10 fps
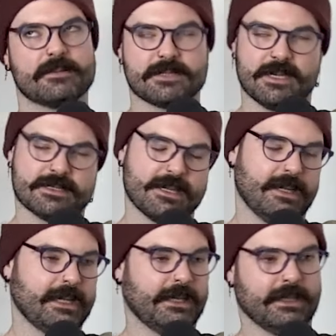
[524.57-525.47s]
see, I say I
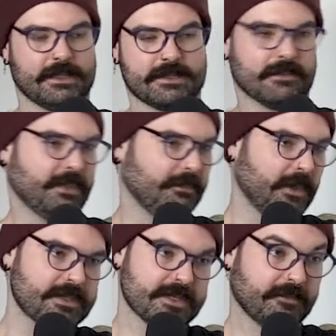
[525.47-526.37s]
can't get into the
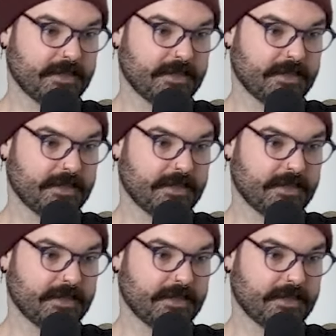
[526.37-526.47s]
public stuff,